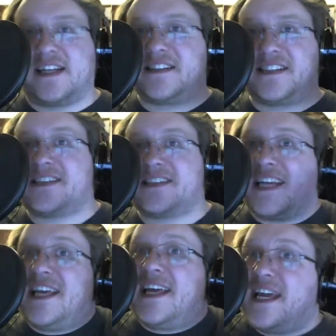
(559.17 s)
exists
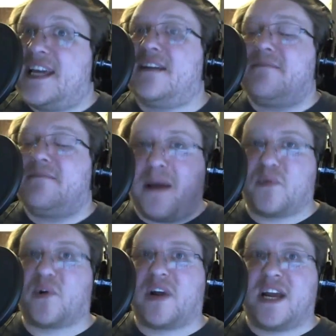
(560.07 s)
in
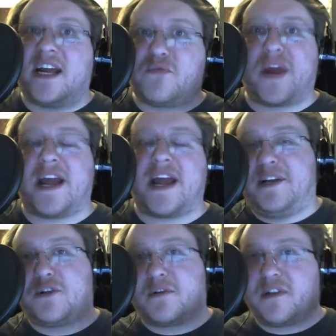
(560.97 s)
memory, in RAM,
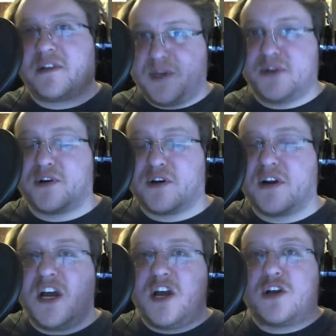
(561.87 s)
in your computer,
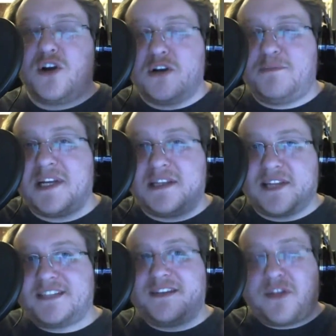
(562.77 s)
could be
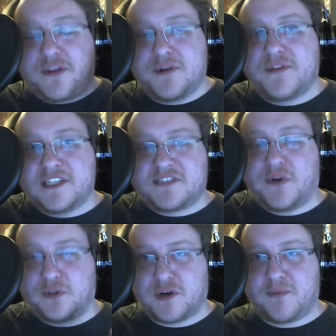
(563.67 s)
leaked through this
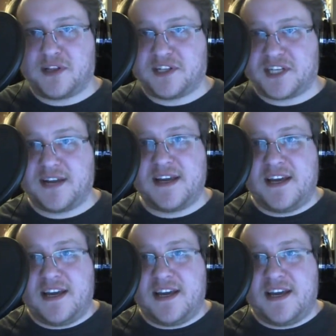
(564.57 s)
vulnerability.